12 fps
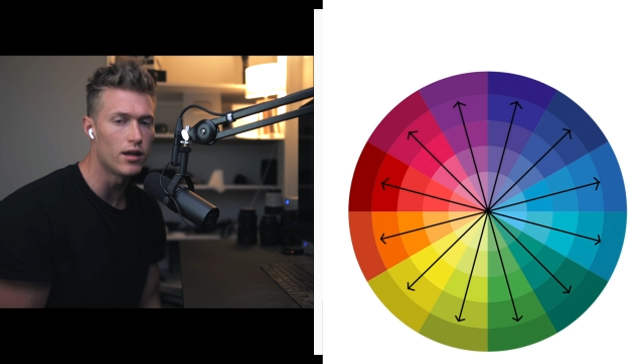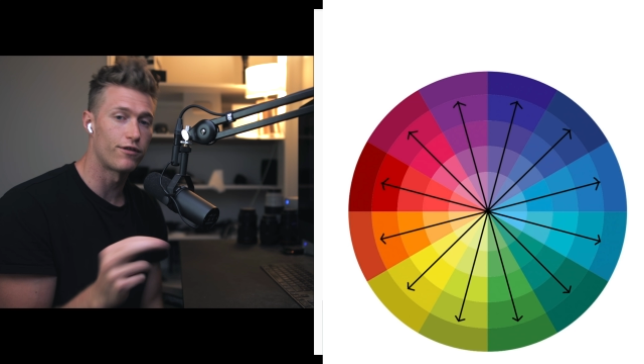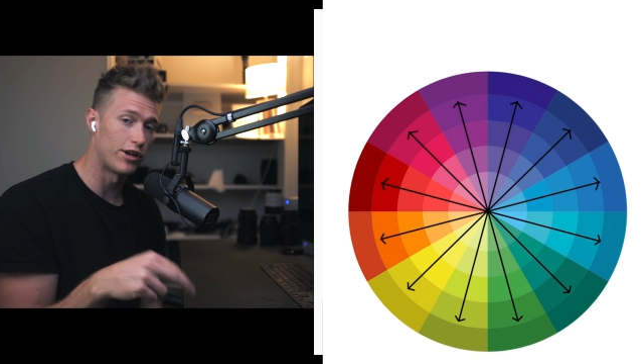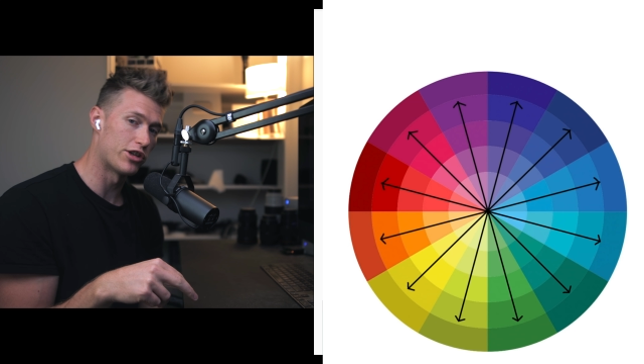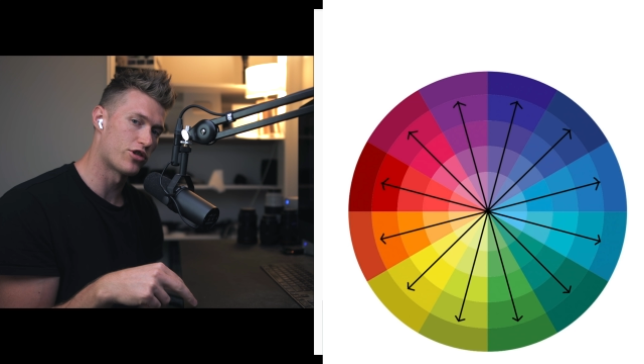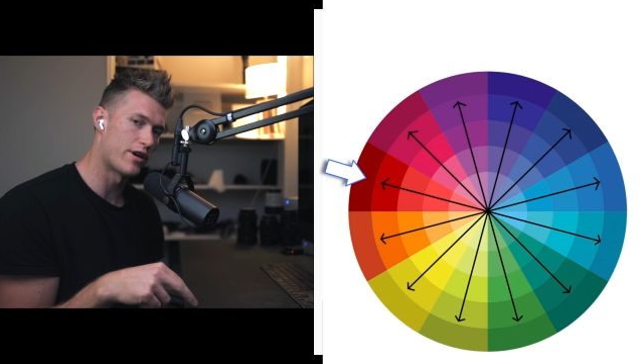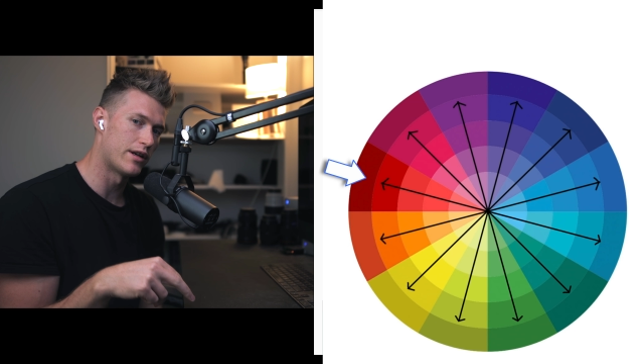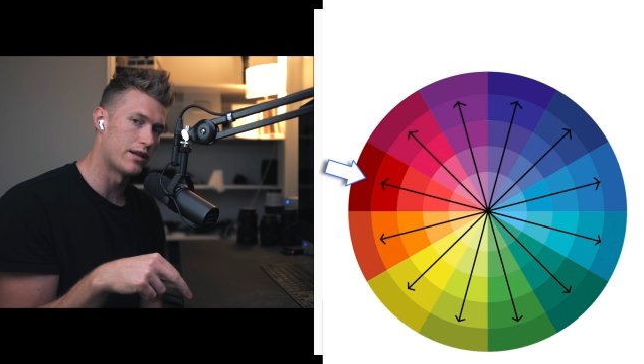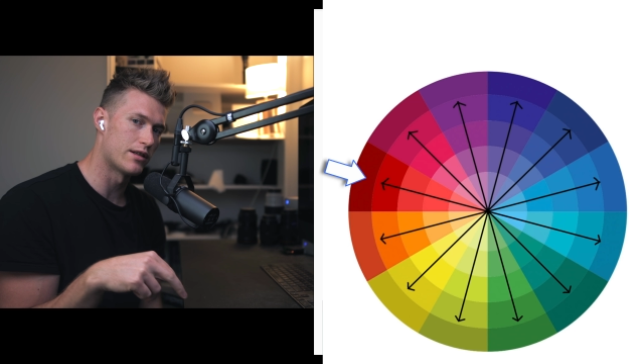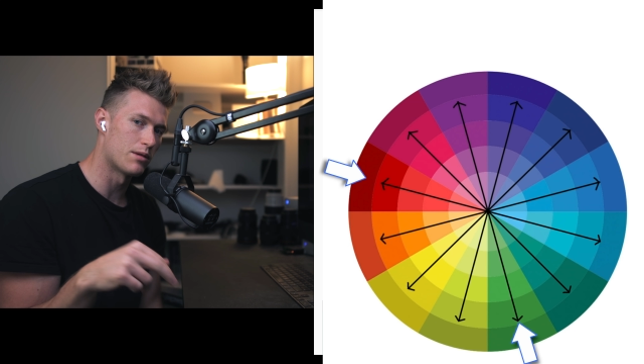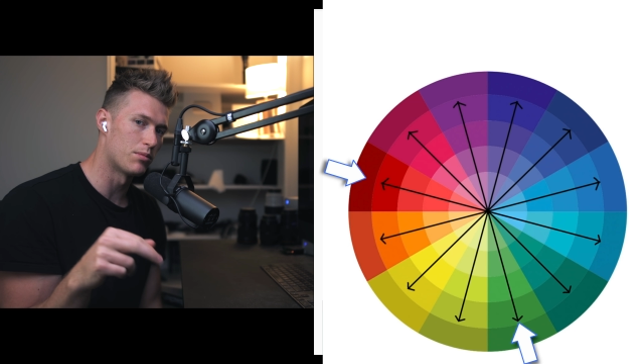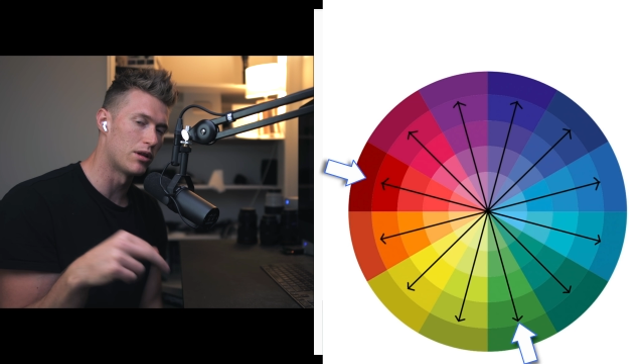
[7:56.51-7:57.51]
free training
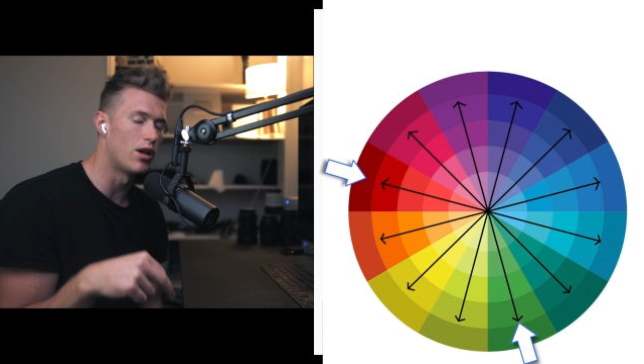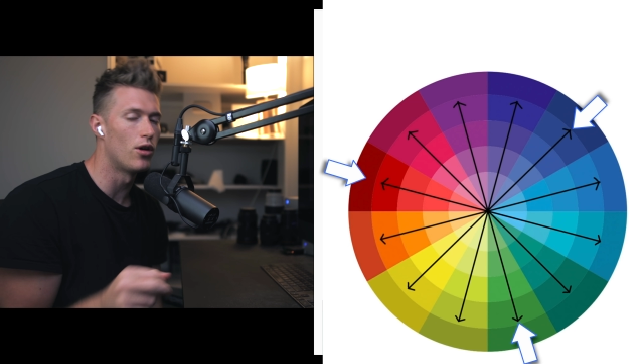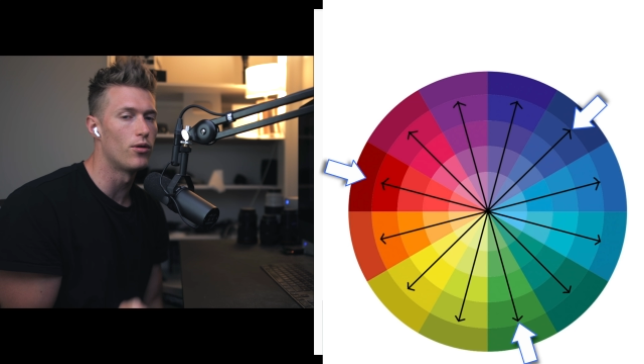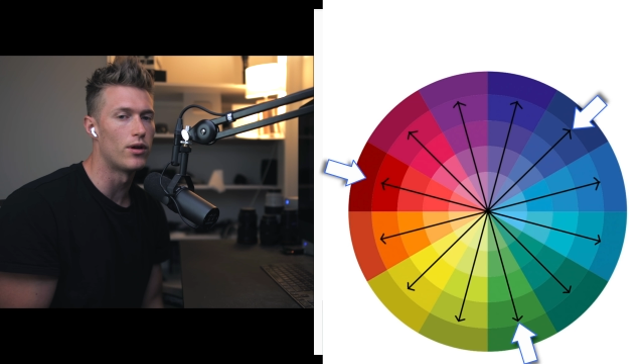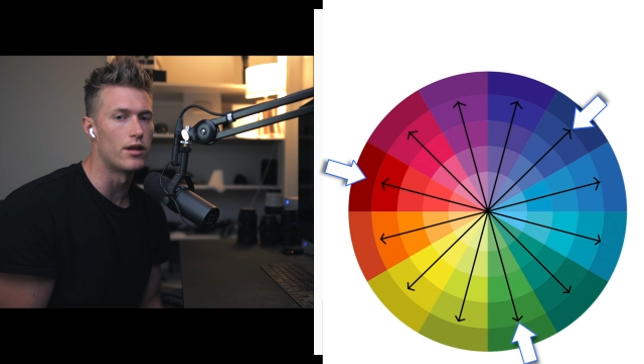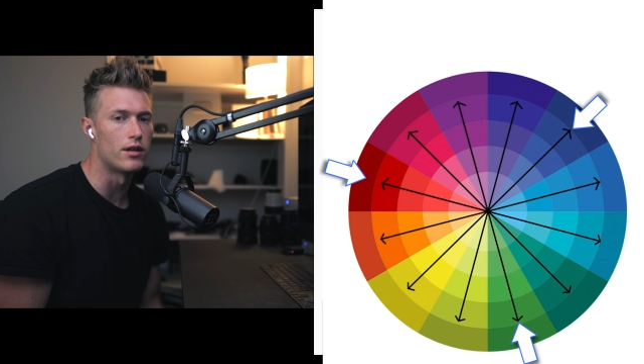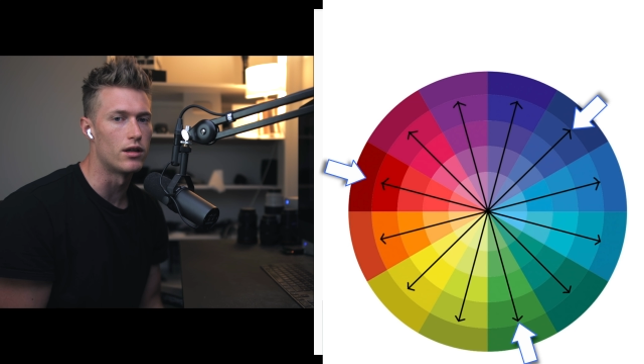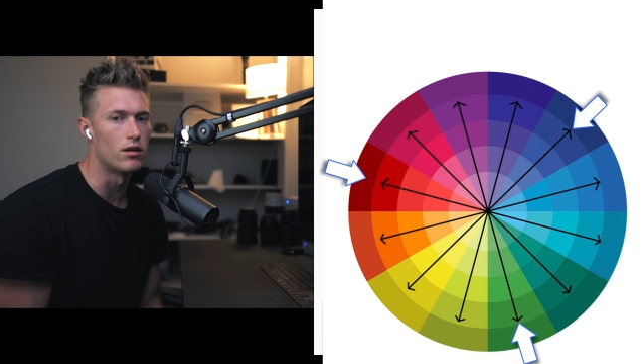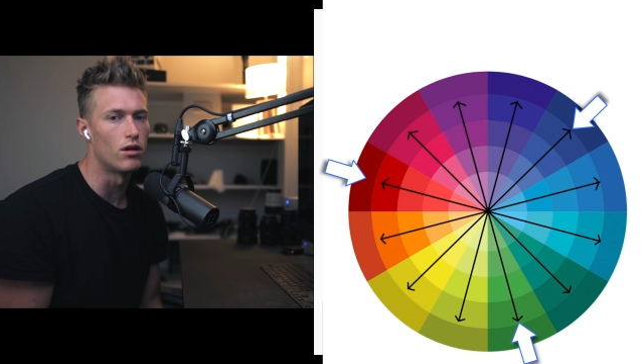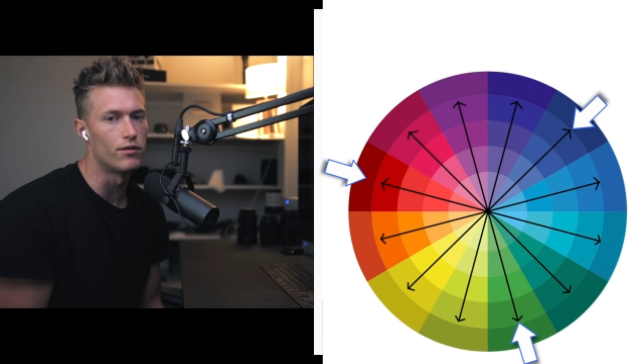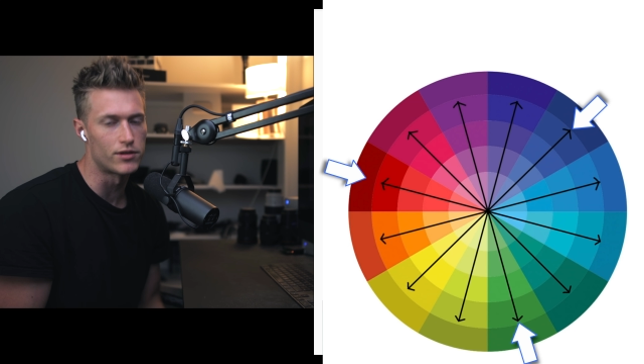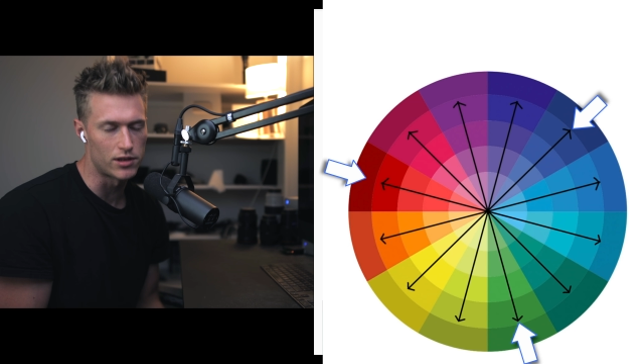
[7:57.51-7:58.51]
down below, and then
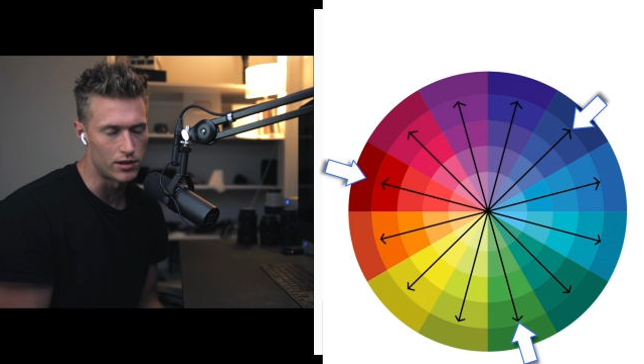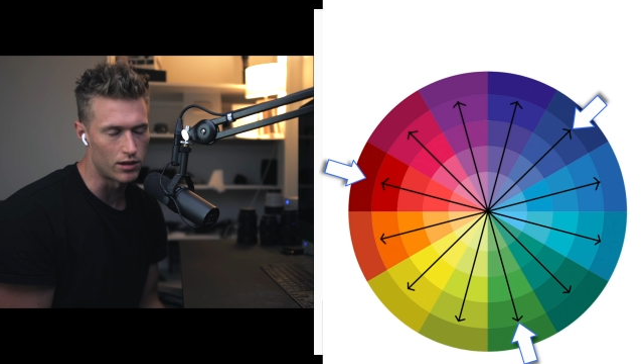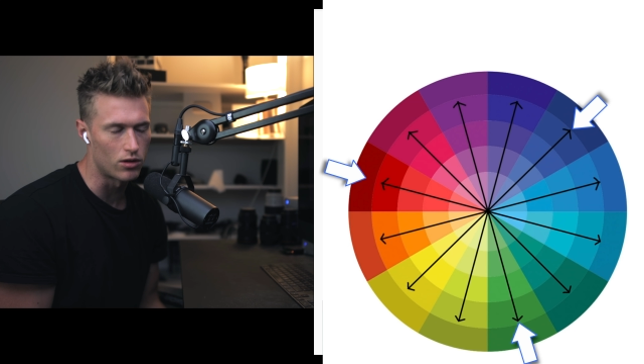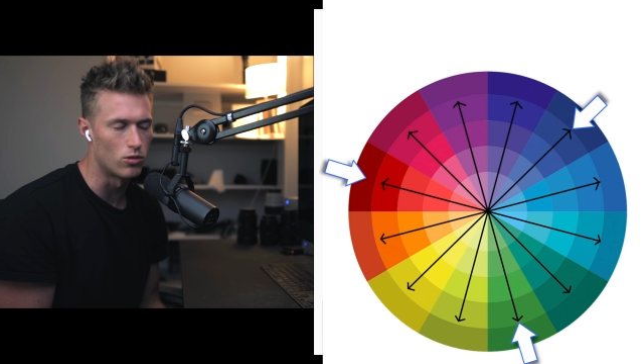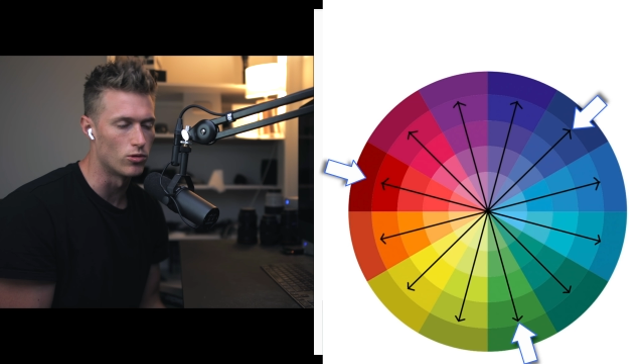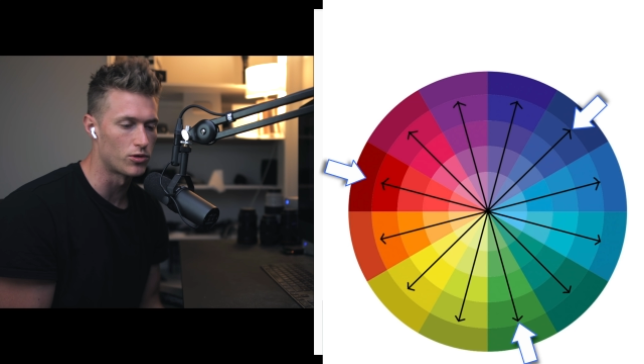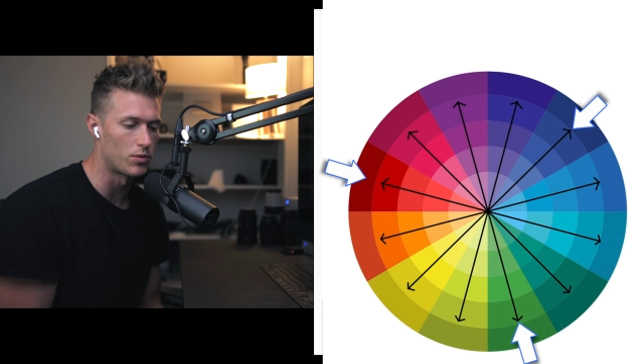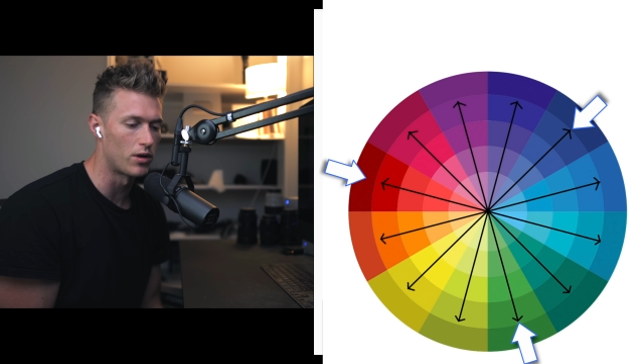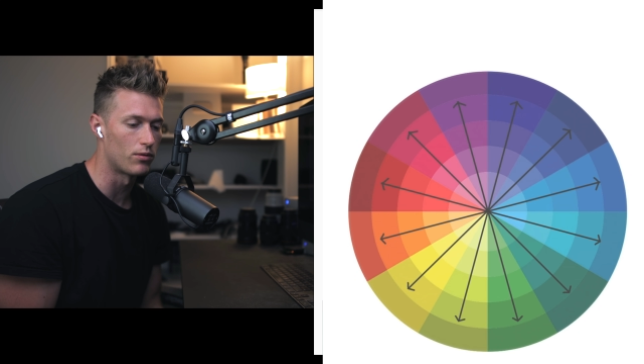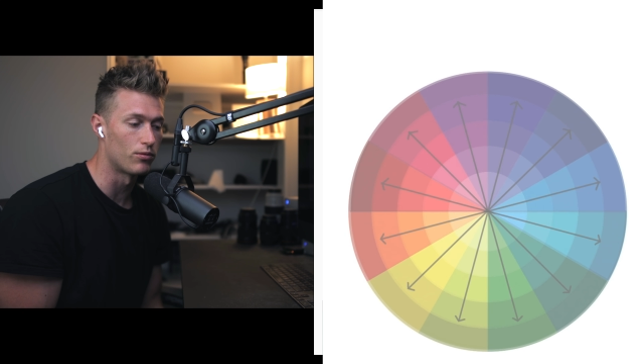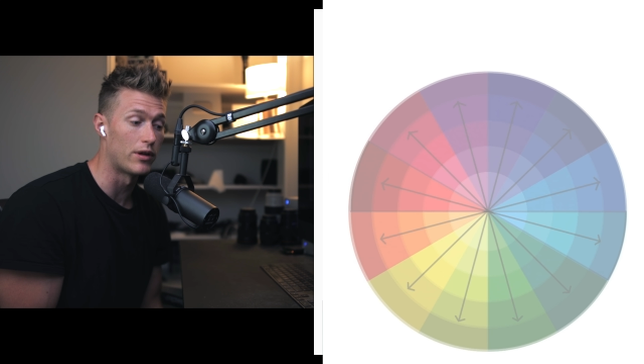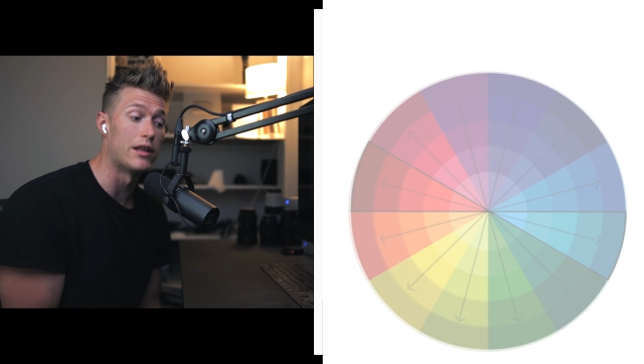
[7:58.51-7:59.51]
obviously in the course, we go
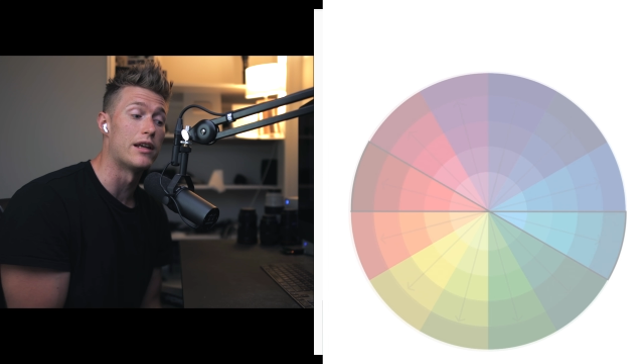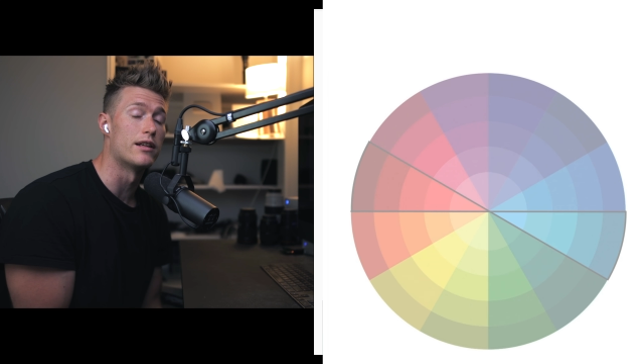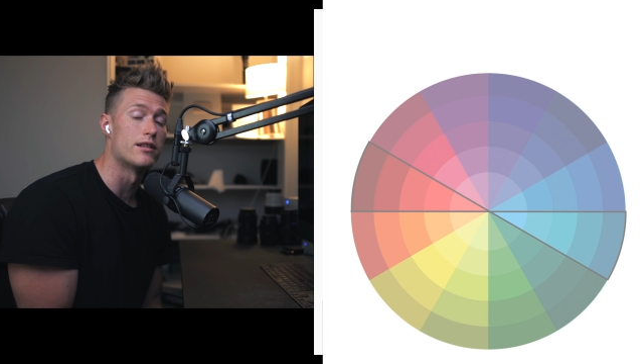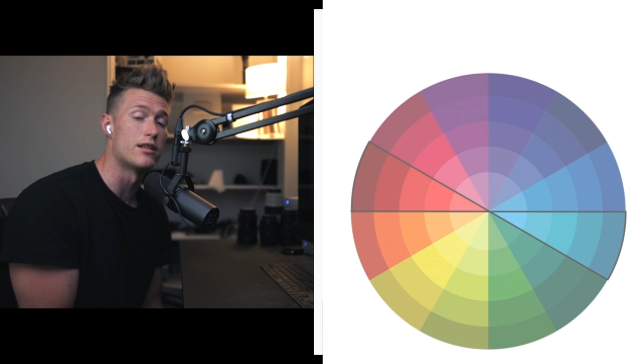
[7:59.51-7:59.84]
really in